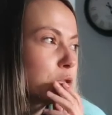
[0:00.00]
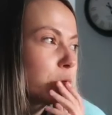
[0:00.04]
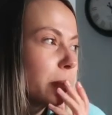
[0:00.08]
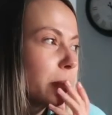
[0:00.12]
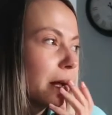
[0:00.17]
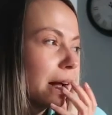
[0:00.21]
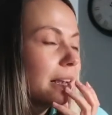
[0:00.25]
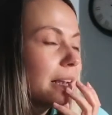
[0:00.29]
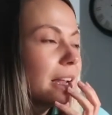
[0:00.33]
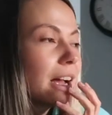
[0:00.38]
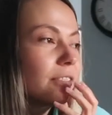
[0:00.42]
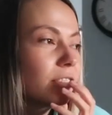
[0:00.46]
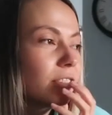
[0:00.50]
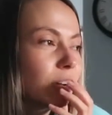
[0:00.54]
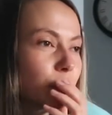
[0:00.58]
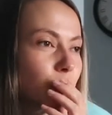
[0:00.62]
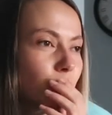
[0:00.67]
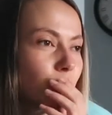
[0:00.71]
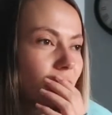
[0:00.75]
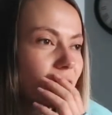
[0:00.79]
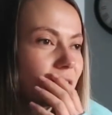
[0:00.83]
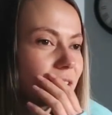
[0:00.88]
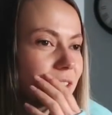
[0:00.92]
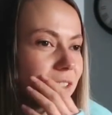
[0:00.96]
to my life,
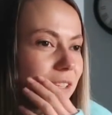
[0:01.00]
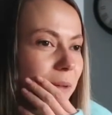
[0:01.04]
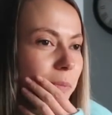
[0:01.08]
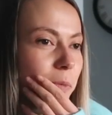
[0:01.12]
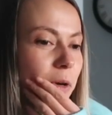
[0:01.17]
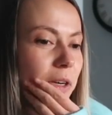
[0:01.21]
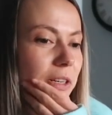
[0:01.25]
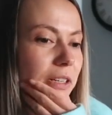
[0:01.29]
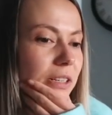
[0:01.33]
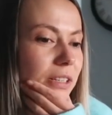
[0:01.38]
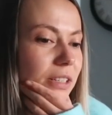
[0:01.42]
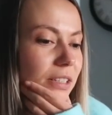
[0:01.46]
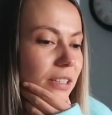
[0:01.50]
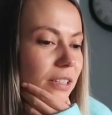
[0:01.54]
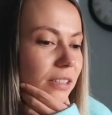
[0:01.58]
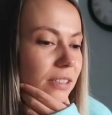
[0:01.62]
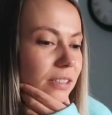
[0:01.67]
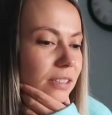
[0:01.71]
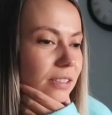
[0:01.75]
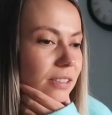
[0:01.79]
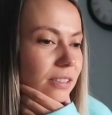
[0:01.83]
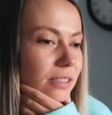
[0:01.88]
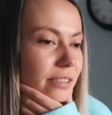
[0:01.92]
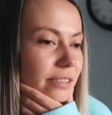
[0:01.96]
I'd rather someone
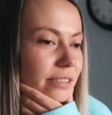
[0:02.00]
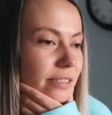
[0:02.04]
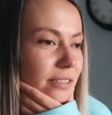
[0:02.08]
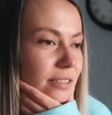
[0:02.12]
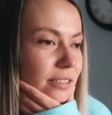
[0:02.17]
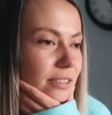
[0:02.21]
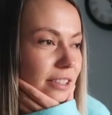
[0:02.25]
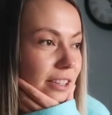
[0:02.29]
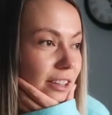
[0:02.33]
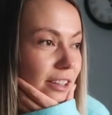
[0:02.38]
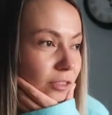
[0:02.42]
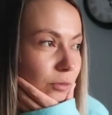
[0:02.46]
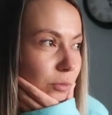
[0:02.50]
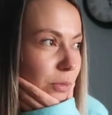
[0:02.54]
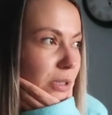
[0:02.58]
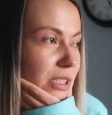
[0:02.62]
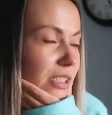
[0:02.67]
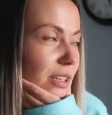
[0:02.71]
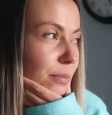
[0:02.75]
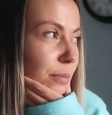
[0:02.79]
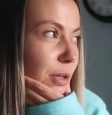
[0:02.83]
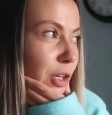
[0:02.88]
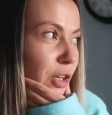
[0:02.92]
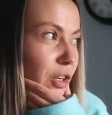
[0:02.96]
give
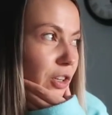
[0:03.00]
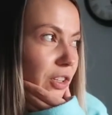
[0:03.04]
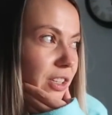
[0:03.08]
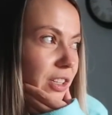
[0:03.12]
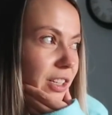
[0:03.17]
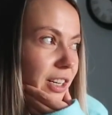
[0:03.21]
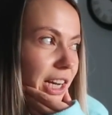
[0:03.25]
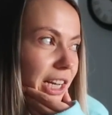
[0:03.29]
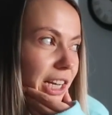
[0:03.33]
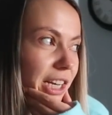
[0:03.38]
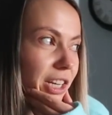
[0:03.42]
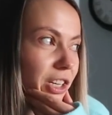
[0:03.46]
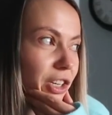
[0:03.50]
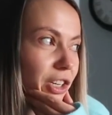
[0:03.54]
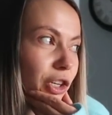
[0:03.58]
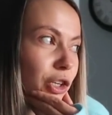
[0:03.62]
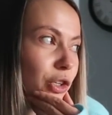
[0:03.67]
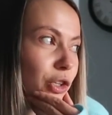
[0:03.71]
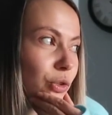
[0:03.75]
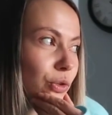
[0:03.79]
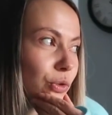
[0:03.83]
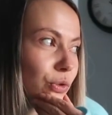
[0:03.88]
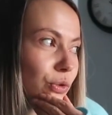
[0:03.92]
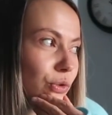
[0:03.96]
me something good that I can
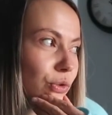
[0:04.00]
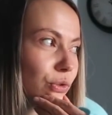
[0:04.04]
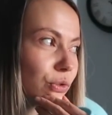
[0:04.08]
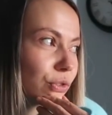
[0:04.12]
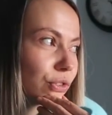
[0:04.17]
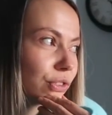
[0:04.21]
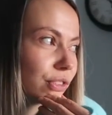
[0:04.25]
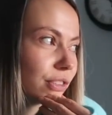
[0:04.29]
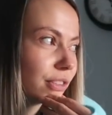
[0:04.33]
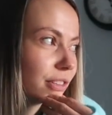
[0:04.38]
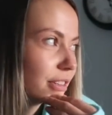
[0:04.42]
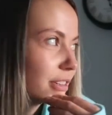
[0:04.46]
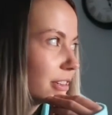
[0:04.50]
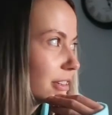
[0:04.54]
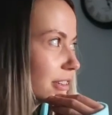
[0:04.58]
use.